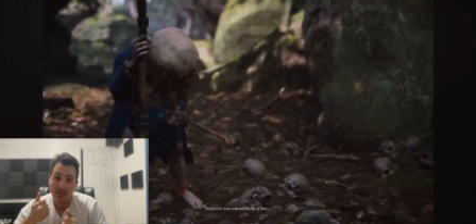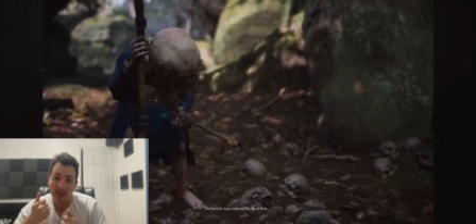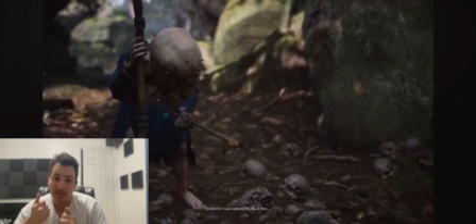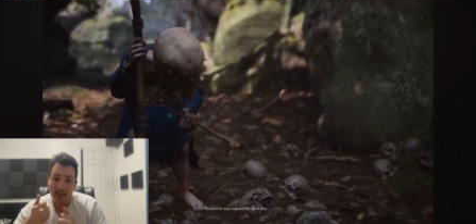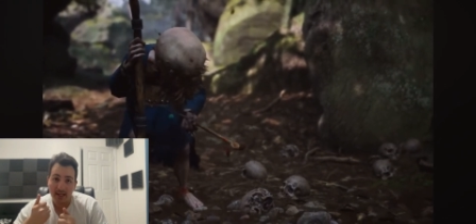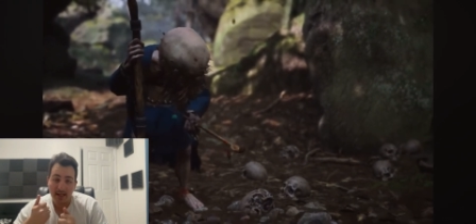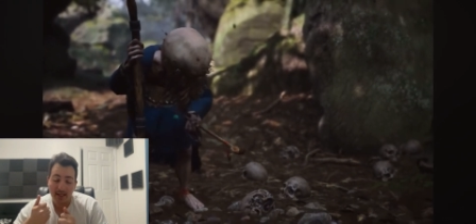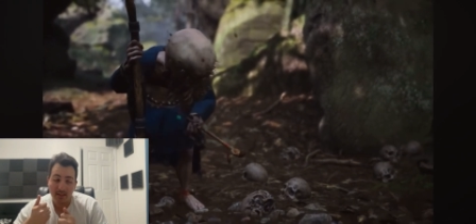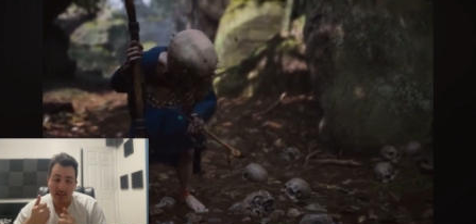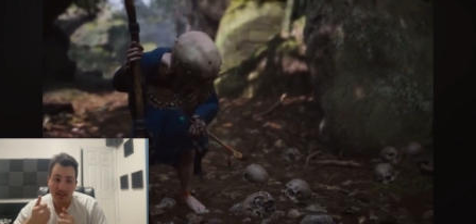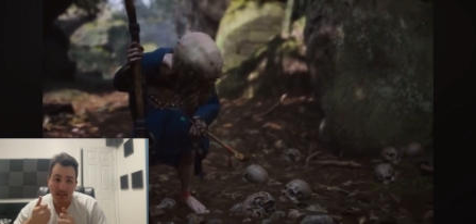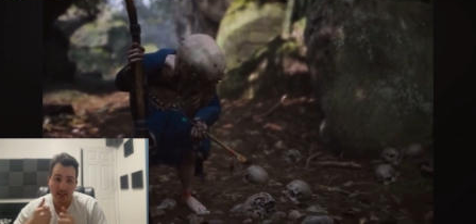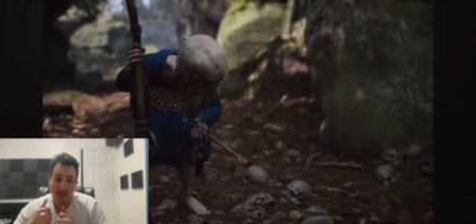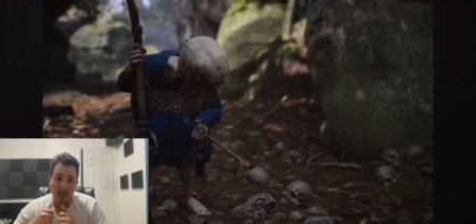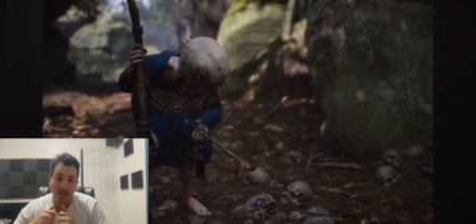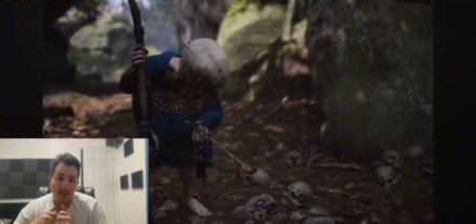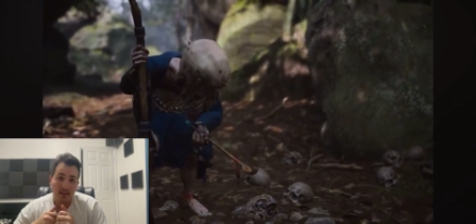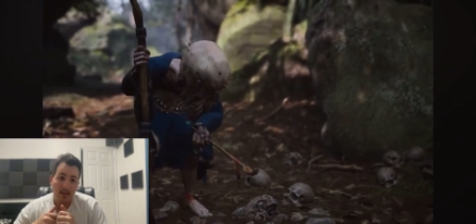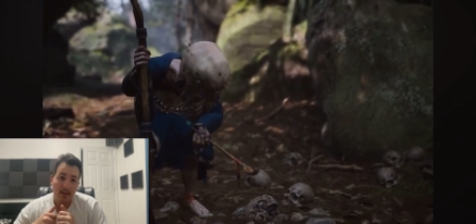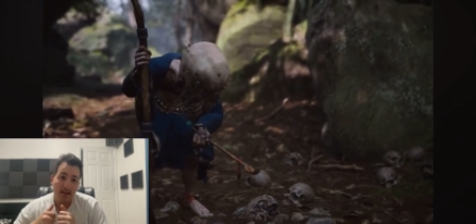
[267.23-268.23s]

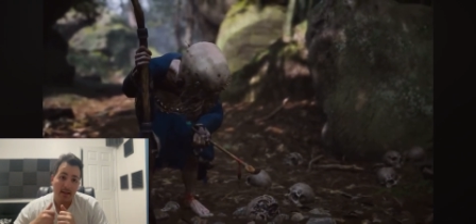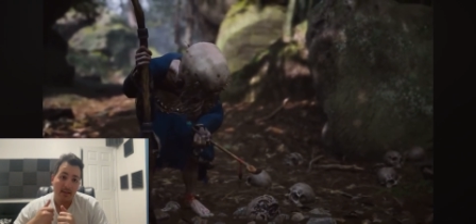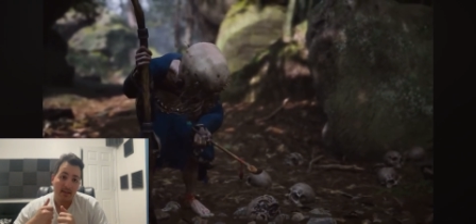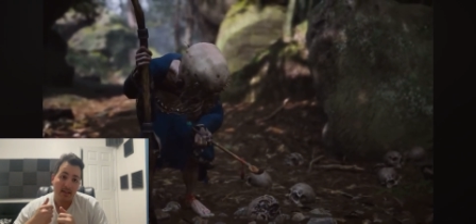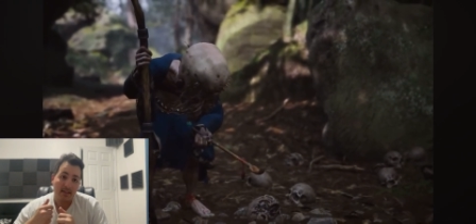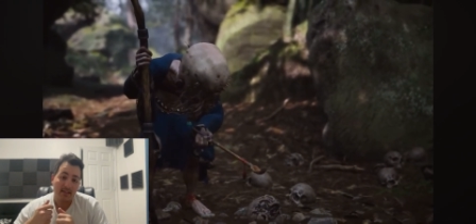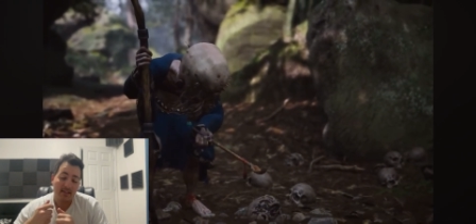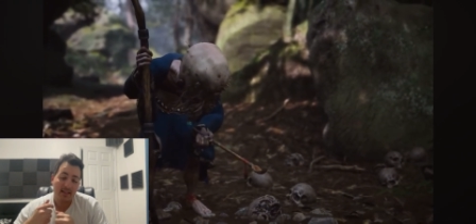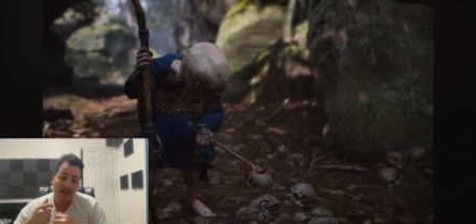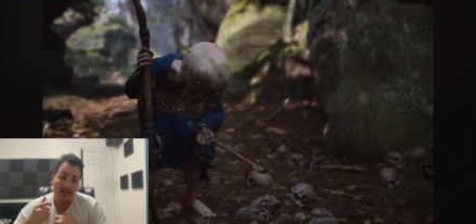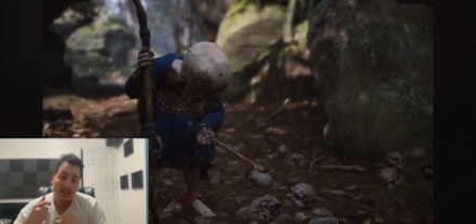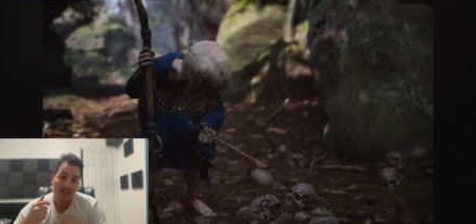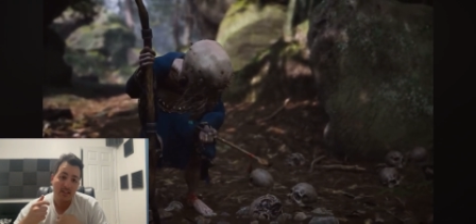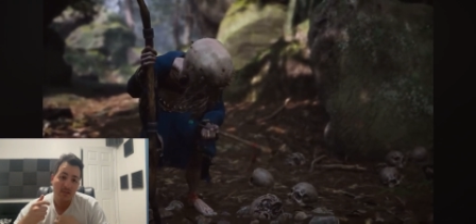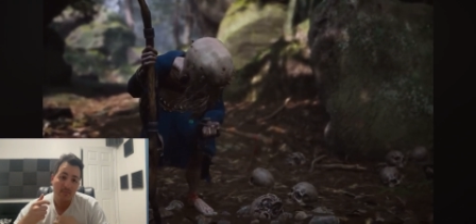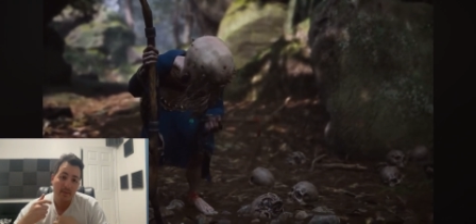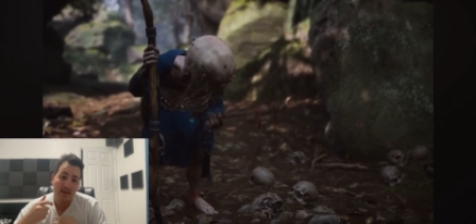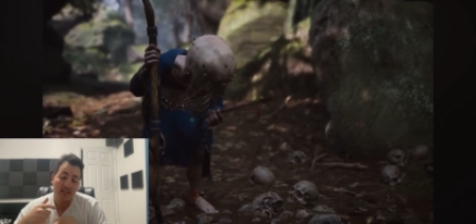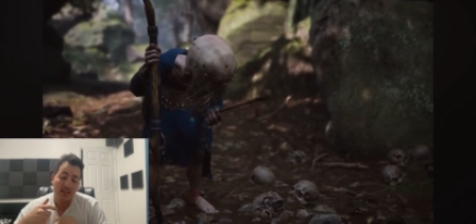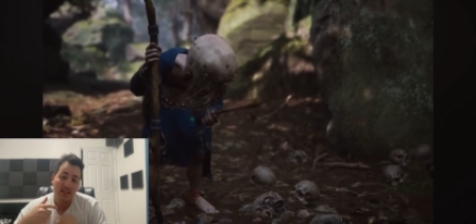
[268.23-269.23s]
stances. The
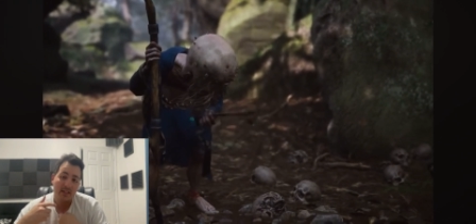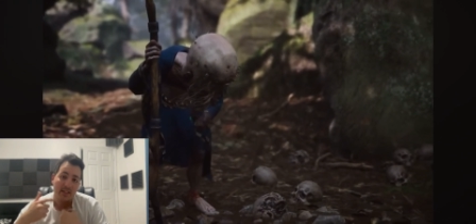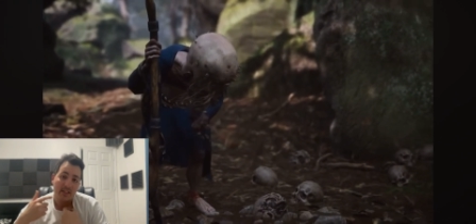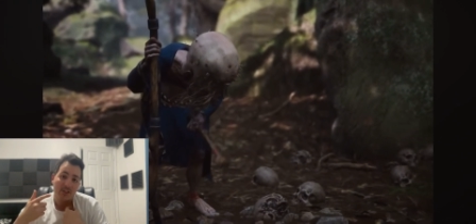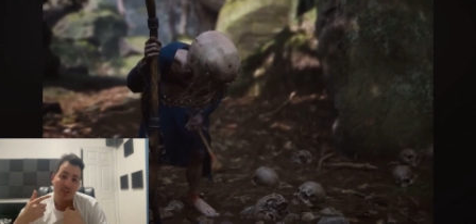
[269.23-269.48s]
stances basically